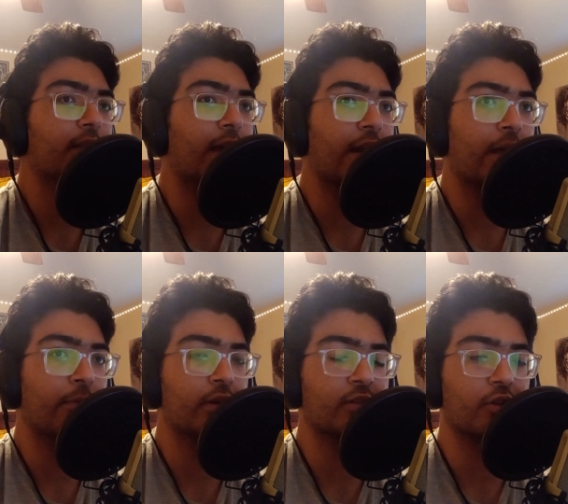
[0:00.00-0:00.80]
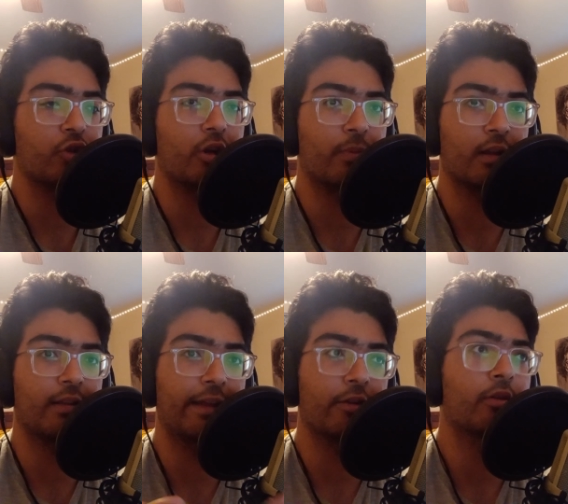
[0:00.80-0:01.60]
that I'm going to touch on
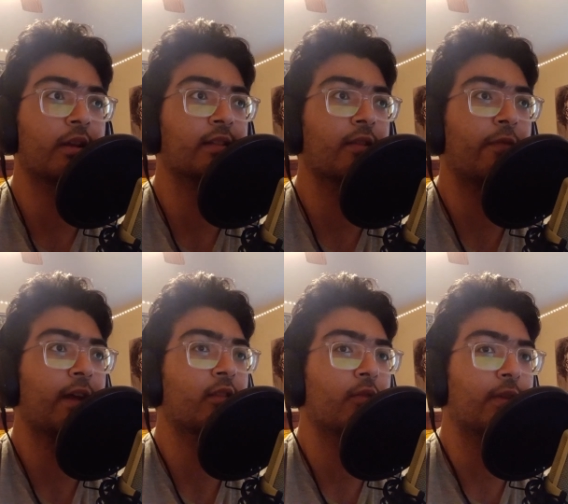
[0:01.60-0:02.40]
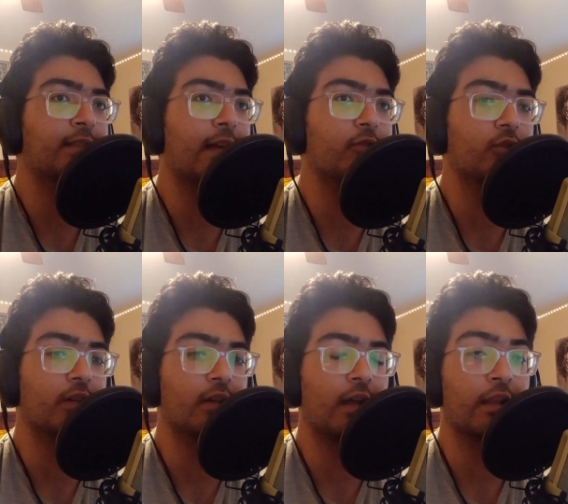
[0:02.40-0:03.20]
upon later is the fact of attaching